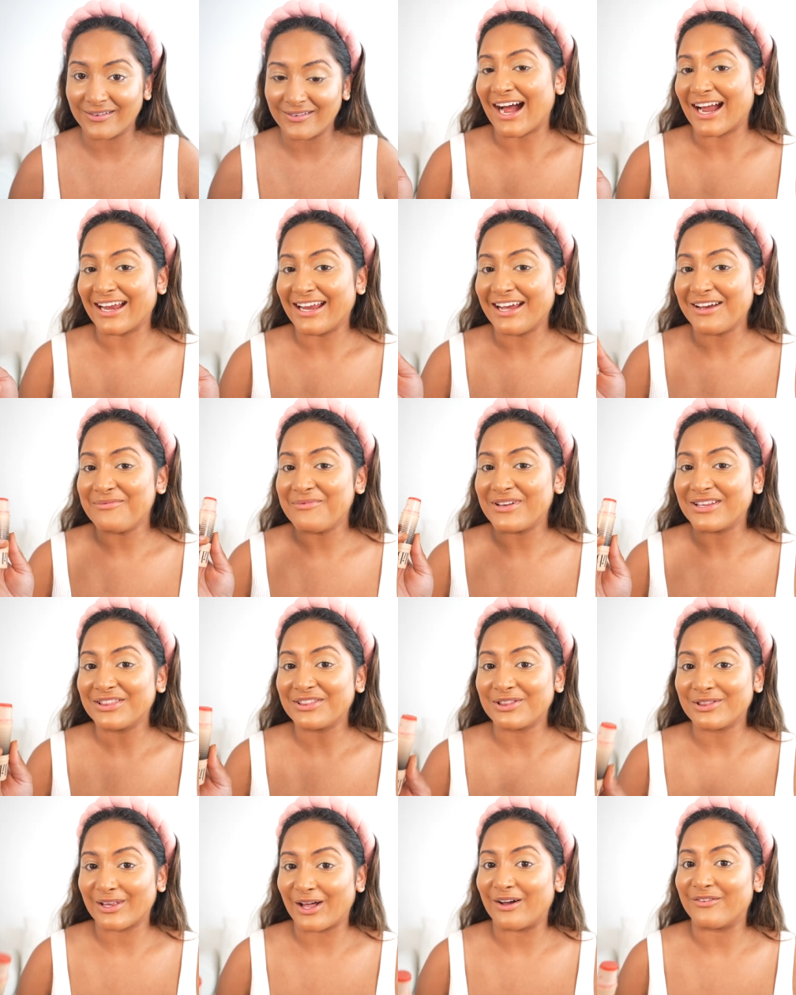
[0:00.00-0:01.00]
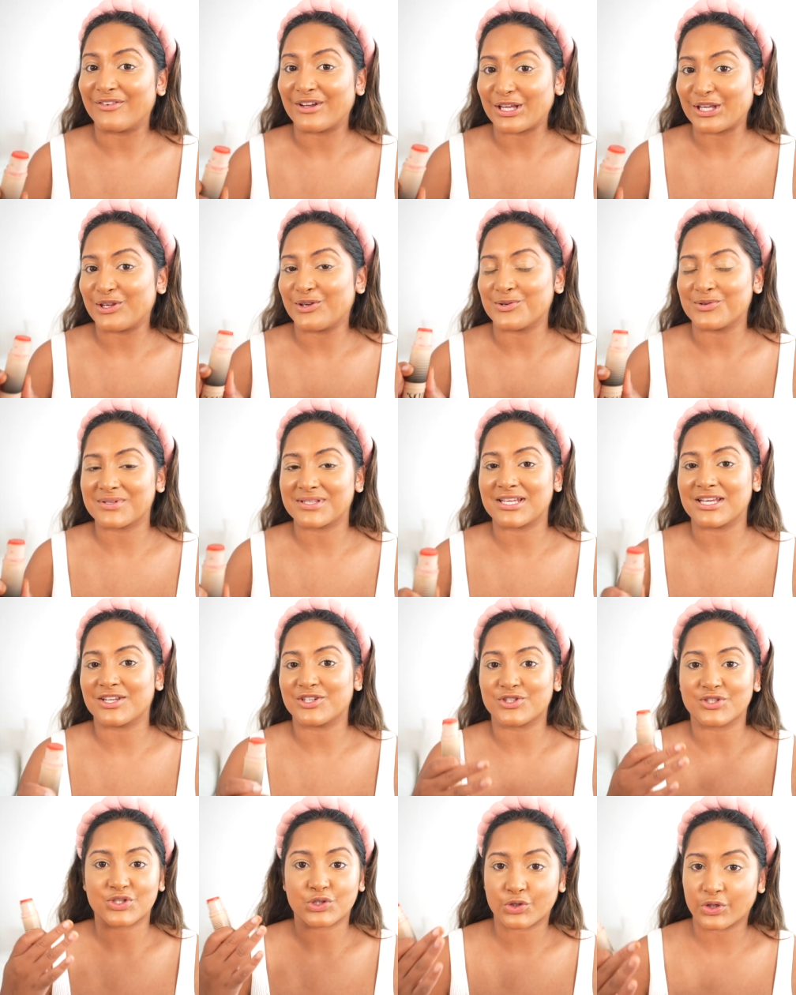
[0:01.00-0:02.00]
I have been loving using
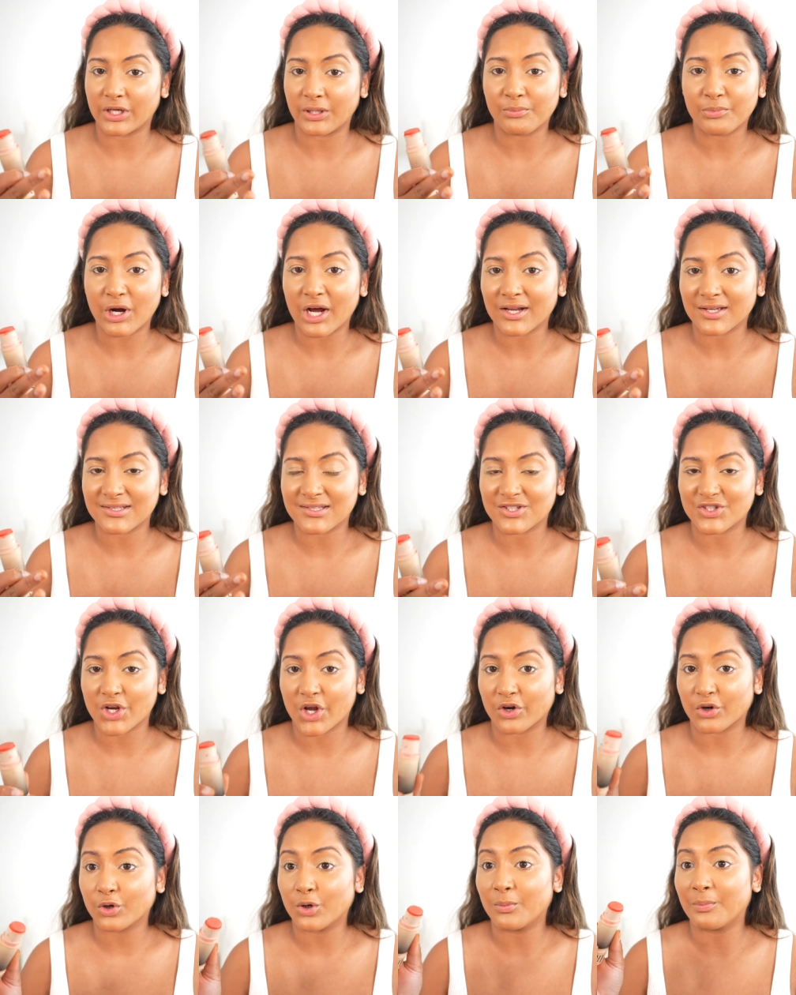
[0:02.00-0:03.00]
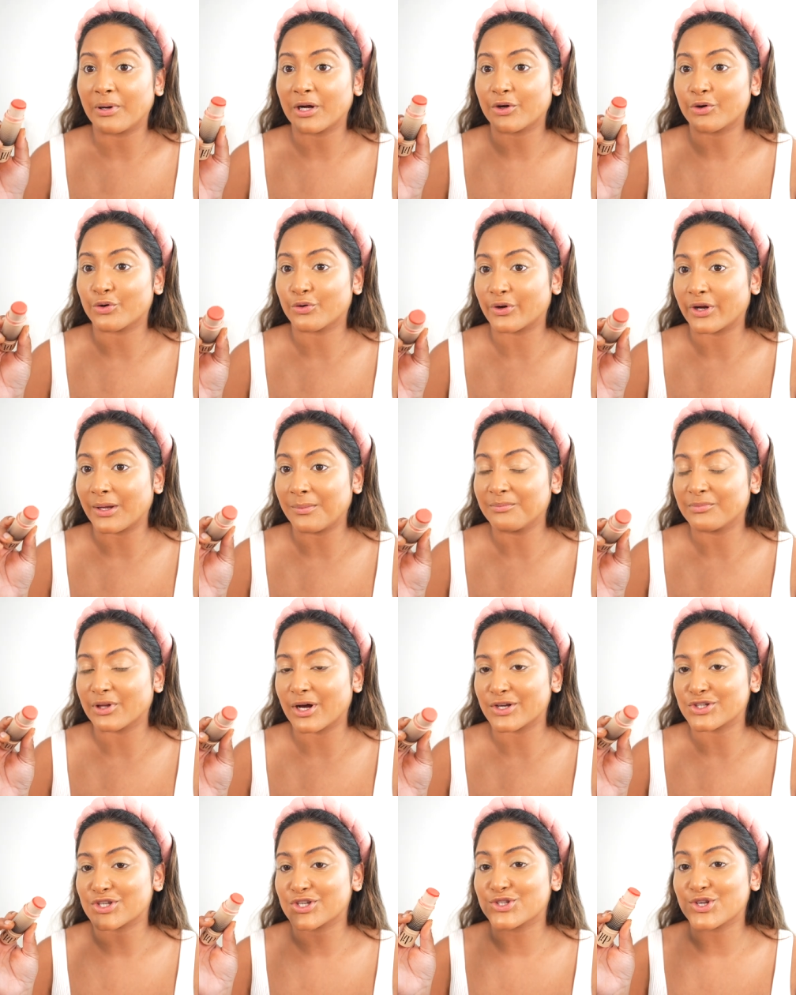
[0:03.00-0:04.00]
just cream products in general, but cream
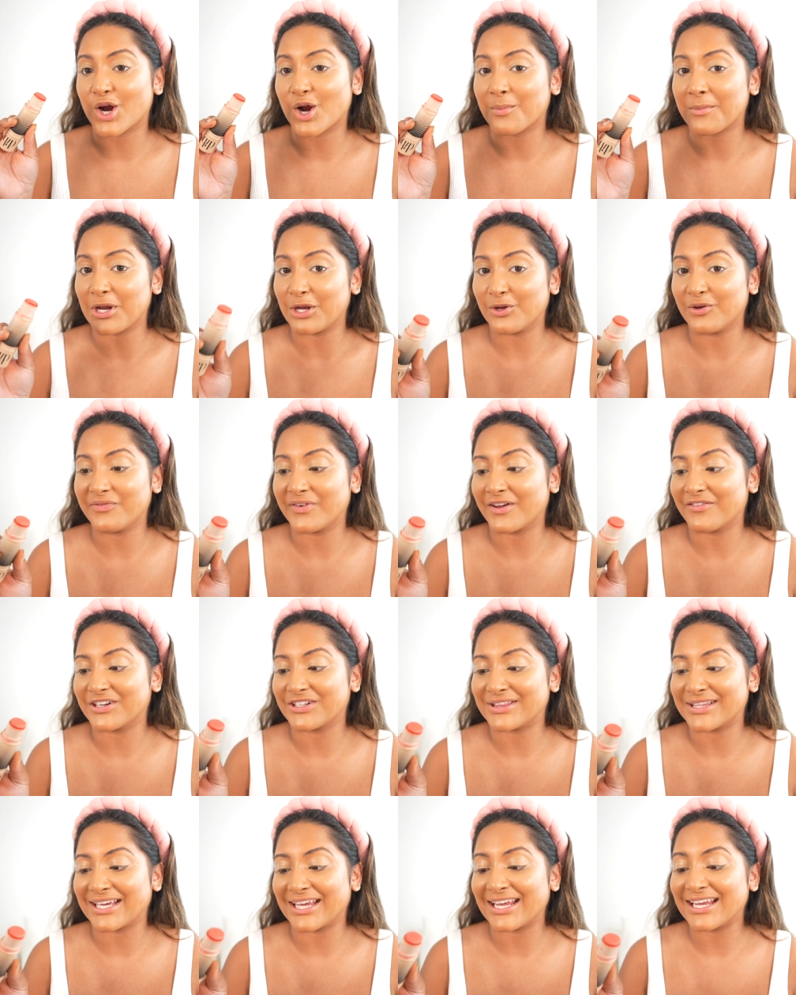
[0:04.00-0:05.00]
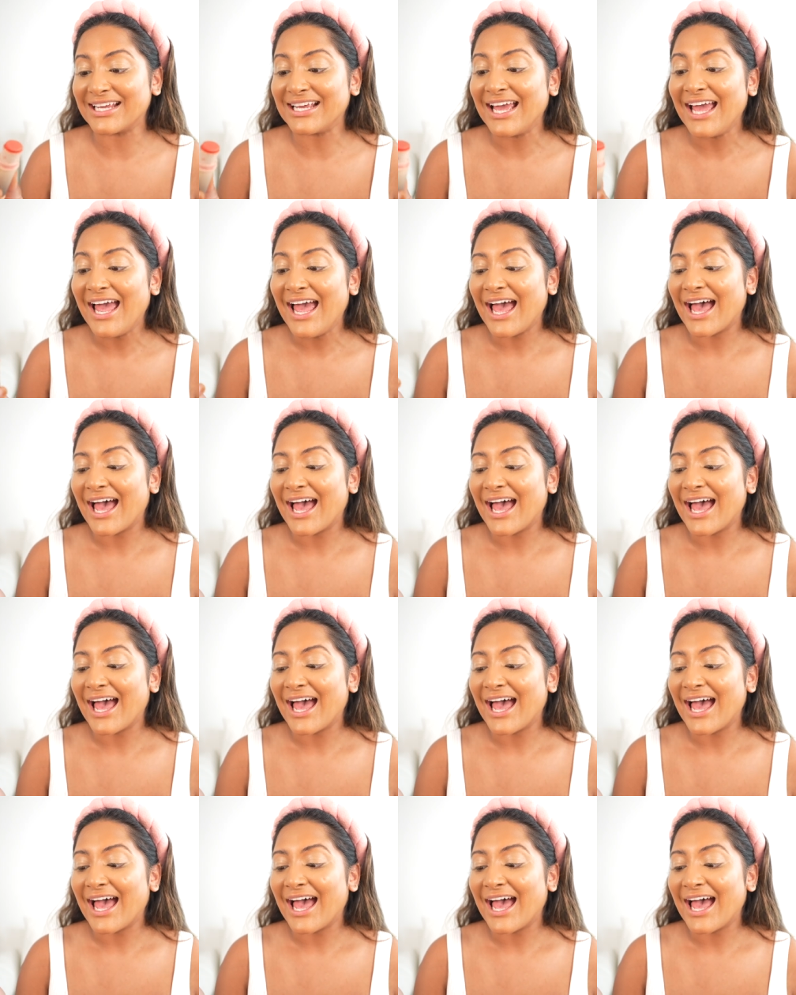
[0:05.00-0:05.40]
blushes are my new favorite thing,